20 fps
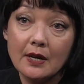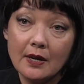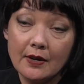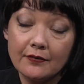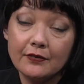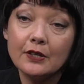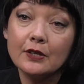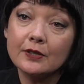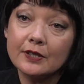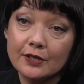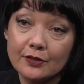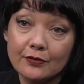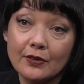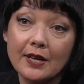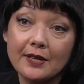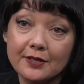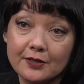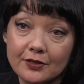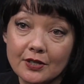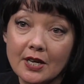fusion
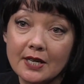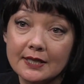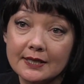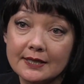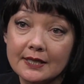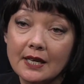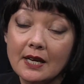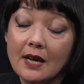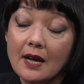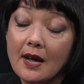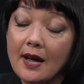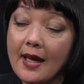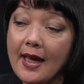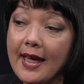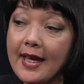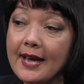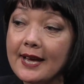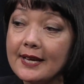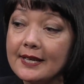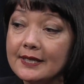restaurant.
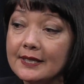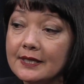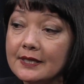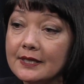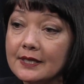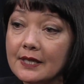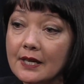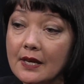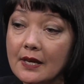And